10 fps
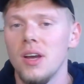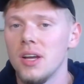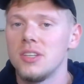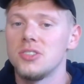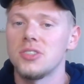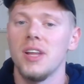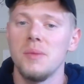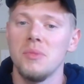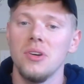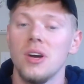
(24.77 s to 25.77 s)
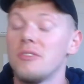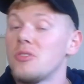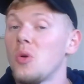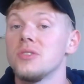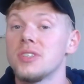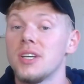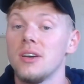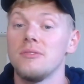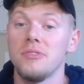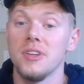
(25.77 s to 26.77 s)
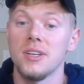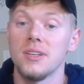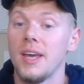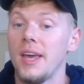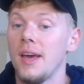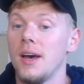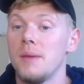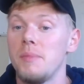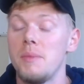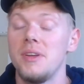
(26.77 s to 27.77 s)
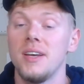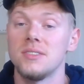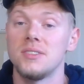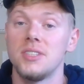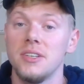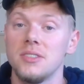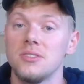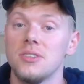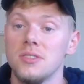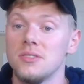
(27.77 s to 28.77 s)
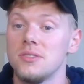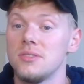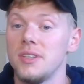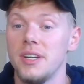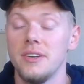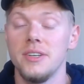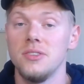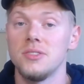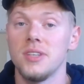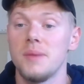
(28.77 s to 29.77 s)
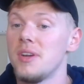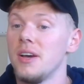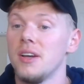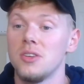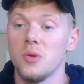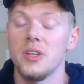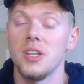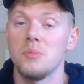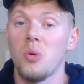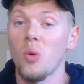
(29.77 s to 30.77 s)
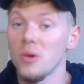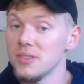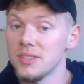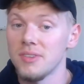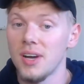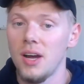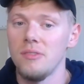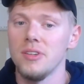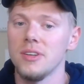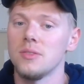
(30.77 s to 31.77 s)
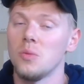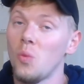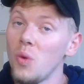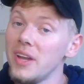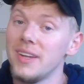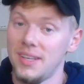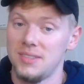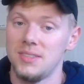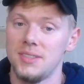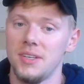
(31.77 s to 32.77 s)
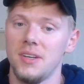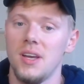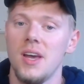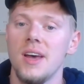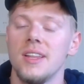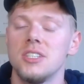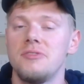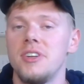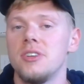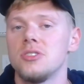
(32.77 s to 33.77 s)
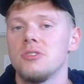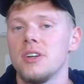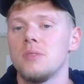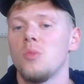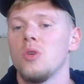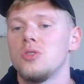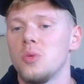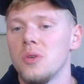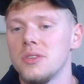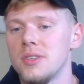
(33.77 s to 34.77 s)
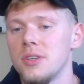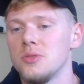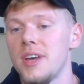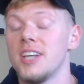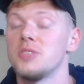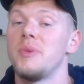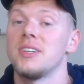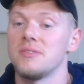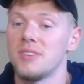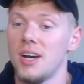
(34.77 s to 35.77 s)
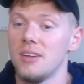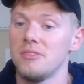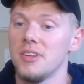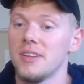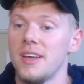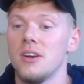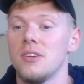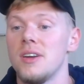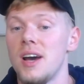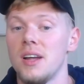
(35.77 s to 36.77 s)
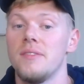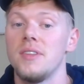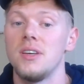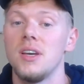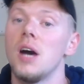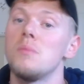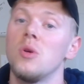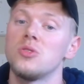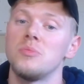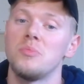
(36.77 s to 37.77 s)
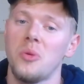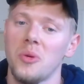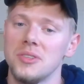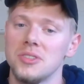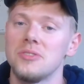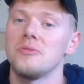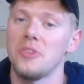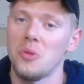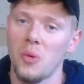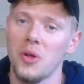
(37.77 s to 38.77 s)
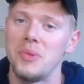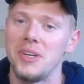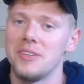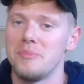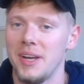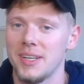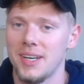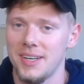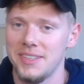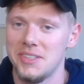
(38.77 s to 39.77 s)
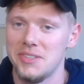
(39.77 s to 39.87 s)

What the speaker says: Disclaimer, of course, conflict may be necessary in certain scenarios. I'm not ignoring the importance of conflict when necessary. This video is directed more towards those aspects of conflict that are not of the utmost importance for the well-being of mankind.